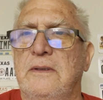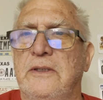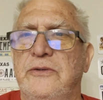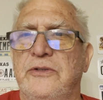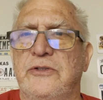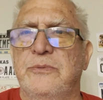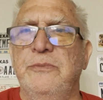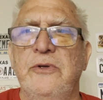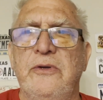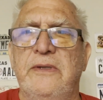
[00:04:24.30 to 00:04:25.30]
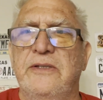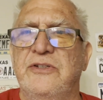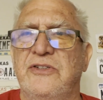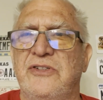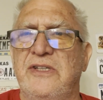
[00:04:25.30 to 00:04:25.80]
Is it smooth? Is
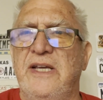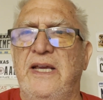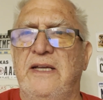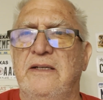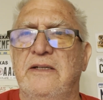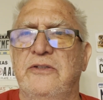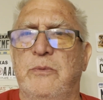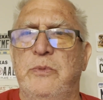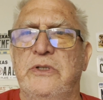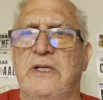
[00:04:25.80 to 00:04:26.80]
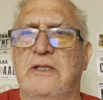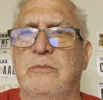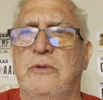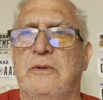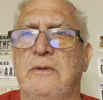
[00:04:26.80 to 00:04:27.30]
it sedate? Is it
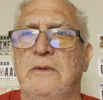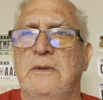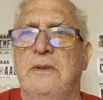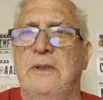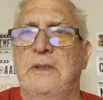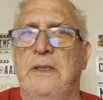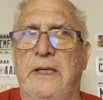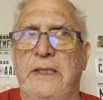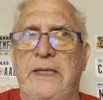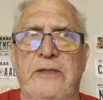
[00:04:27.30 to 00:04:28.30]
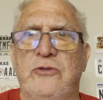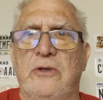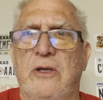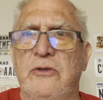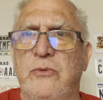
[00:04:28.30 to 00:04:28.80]
predictable? And the answer to
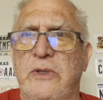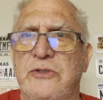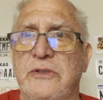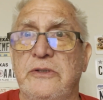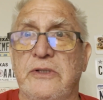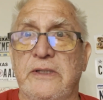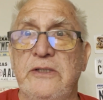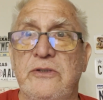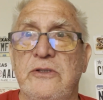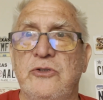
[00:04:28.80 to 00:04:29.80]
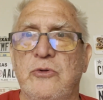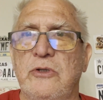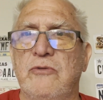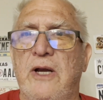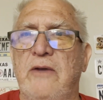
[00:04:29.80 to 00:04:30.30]
all those questions, at least in this
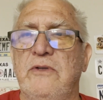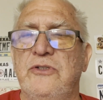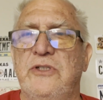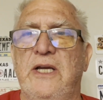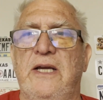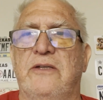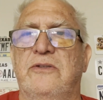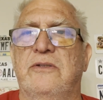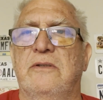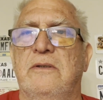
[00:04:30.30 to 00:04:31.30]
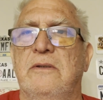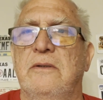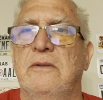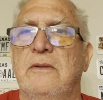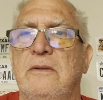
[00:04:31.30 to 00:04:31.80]
short drive, is yes.
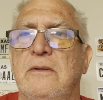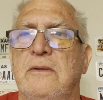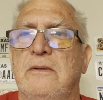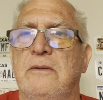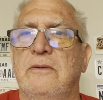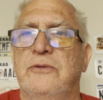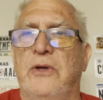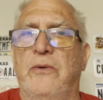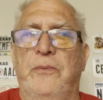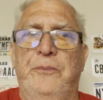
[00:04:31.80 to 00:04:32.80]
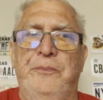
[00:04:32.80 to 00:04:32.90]
So,